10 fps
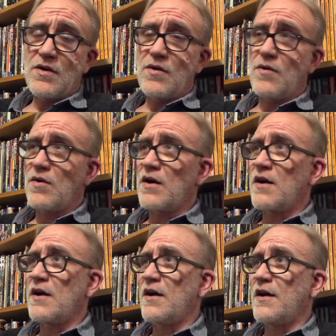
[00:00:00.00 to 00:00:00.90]
or
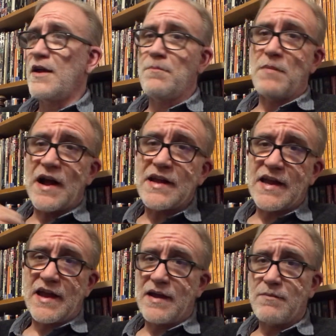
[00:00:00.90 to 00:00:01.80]
in my
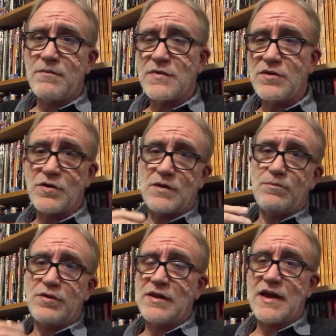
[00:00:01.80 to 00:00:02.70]
game you can
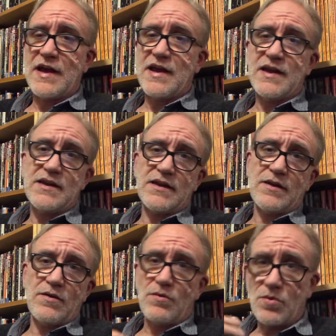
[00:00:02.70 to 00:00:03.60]
play,
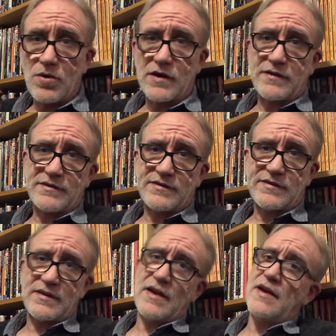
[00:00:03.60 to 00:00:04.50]
orcs,
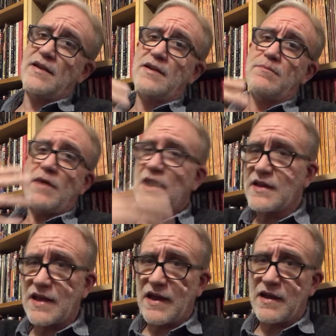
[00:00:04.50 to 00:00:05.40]
and in my
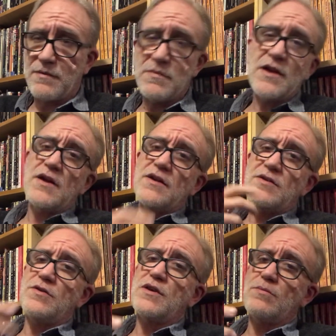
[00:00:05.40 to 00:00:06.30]
game
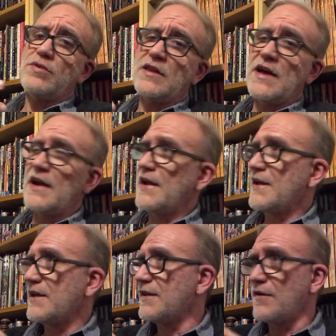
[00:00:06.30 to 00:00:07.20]
you can
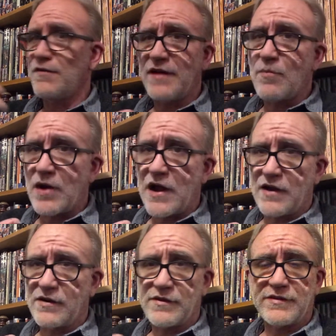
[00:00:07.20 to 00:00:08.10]
play,
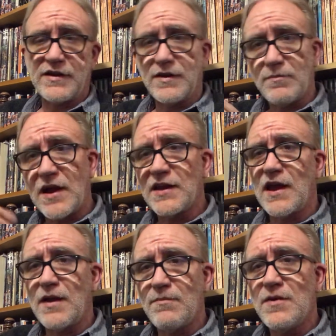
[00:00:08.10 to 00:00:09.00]
vampires, and in my
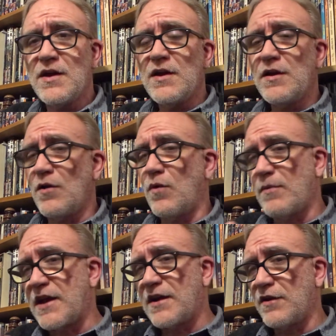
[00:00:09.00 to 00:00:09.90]
game, one of
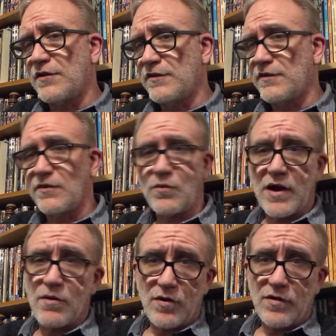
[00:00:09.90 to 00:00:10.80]
my characters is a
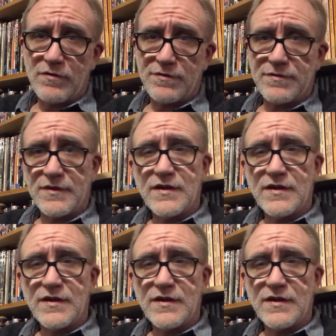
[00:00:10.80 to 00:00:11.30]
werewolf,